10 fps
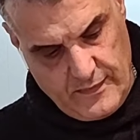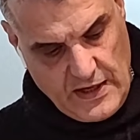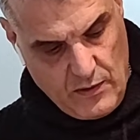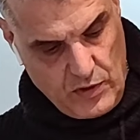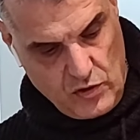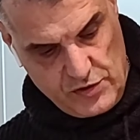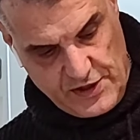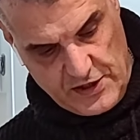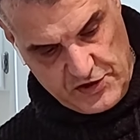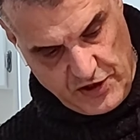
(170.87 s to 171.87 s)
There we go. It's
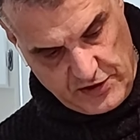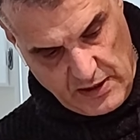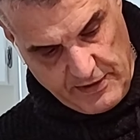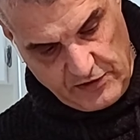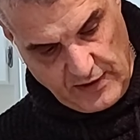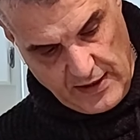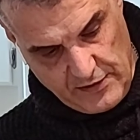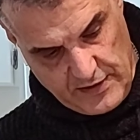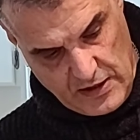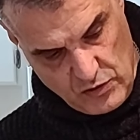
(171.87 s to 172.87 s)
going to start coming
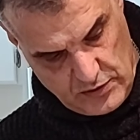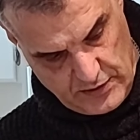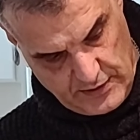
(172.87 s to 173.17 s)
together now.